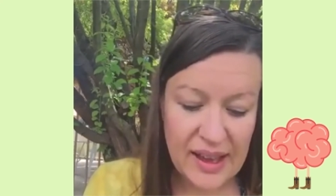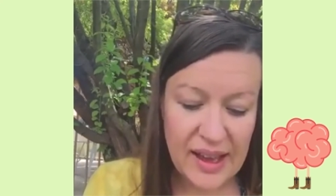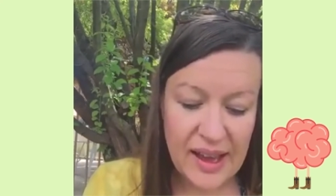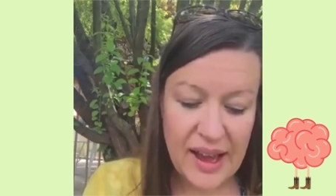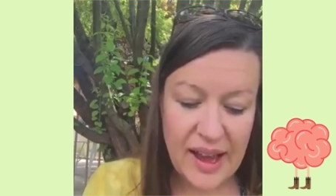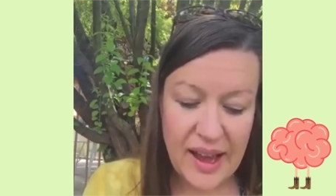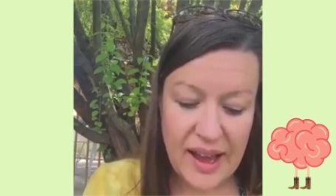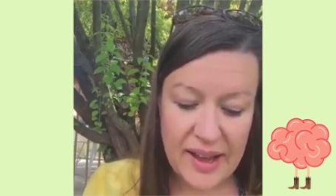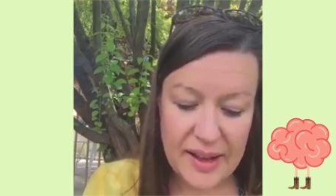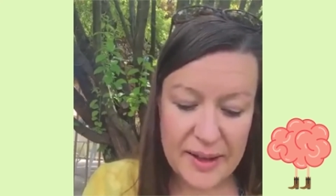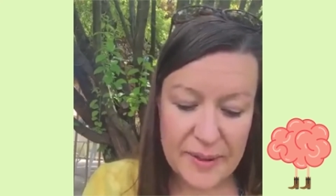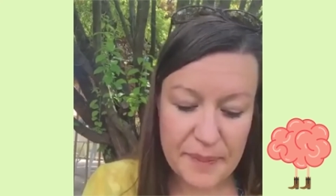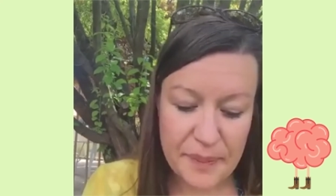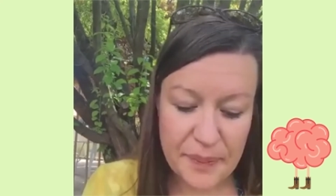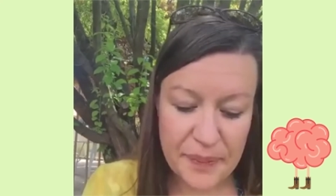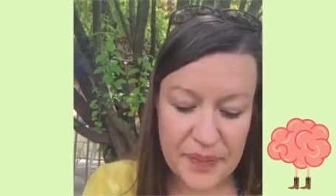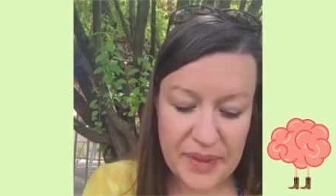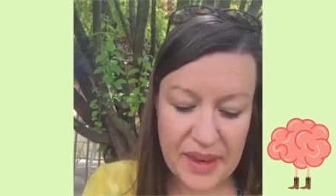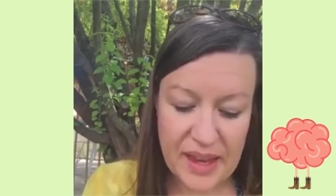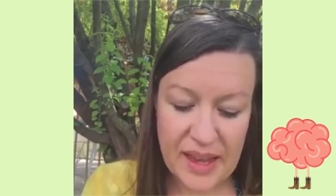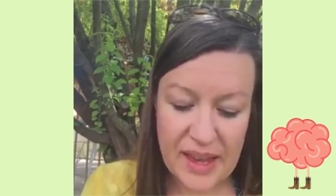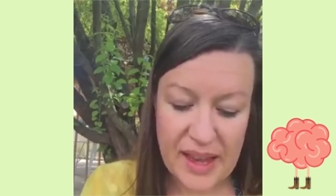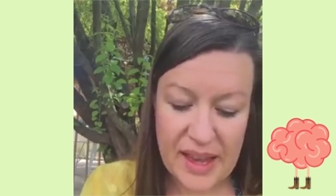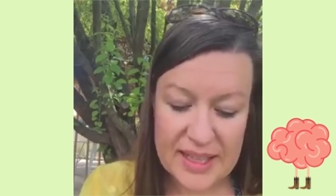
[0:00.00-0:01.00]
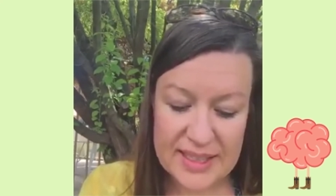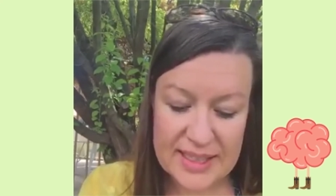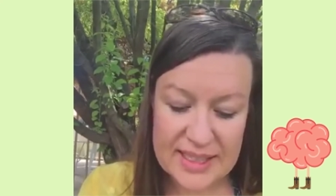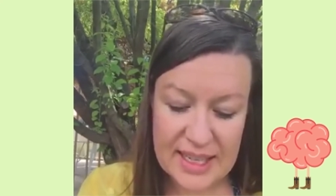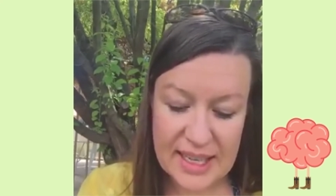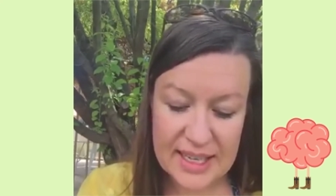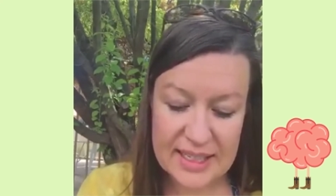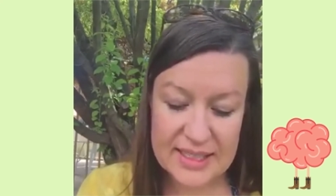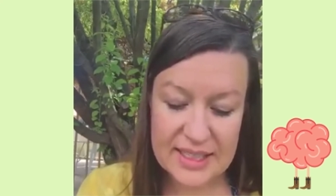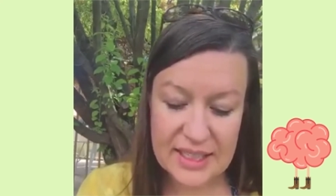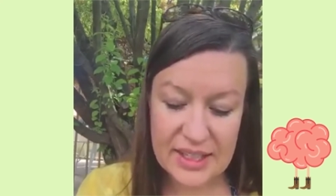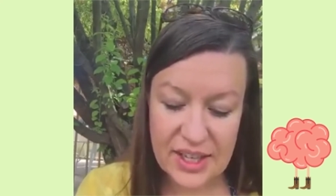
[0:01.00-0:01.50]
Um, it
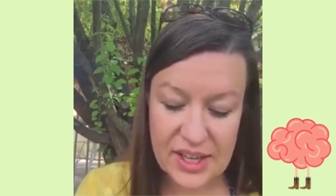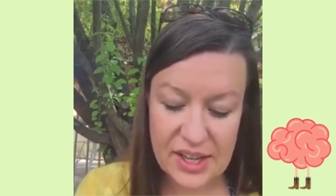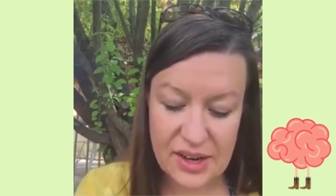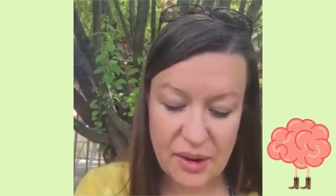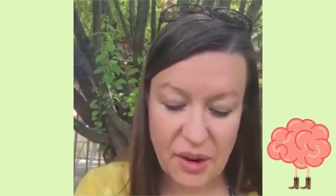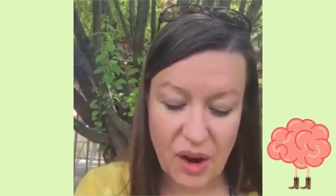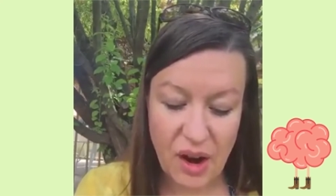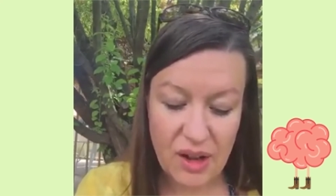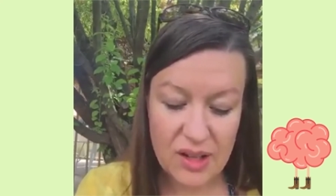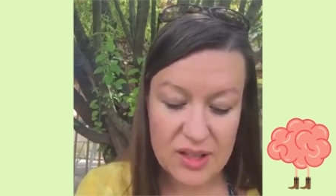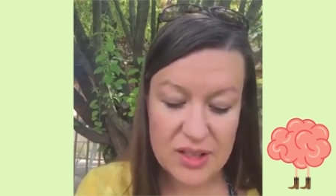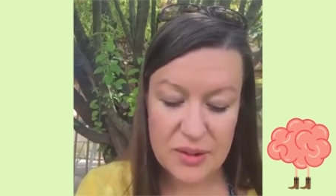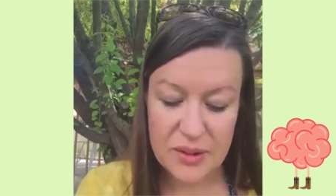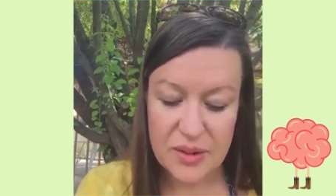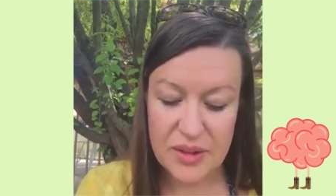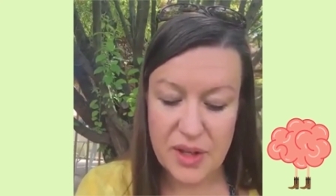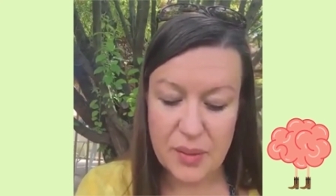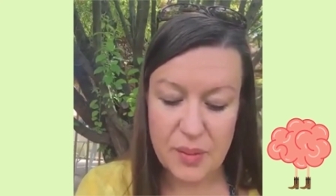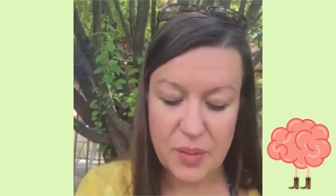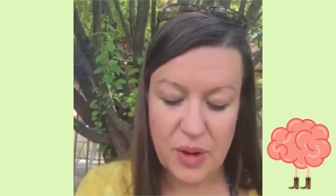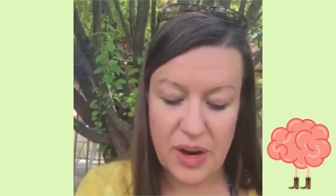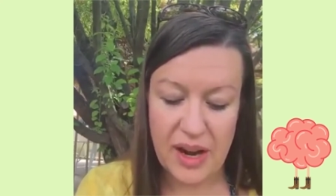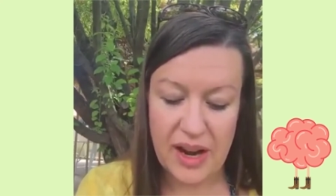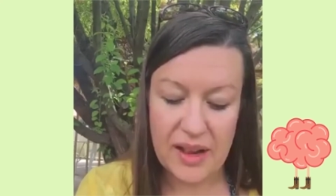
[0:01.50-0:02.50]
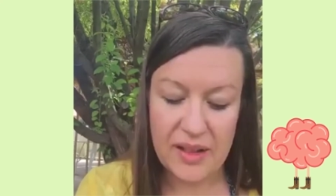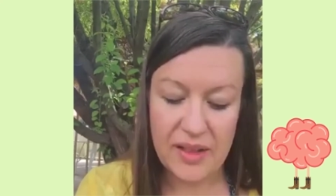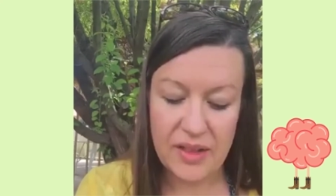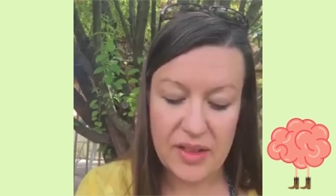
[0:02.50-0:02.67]
says, you know, also in the brain,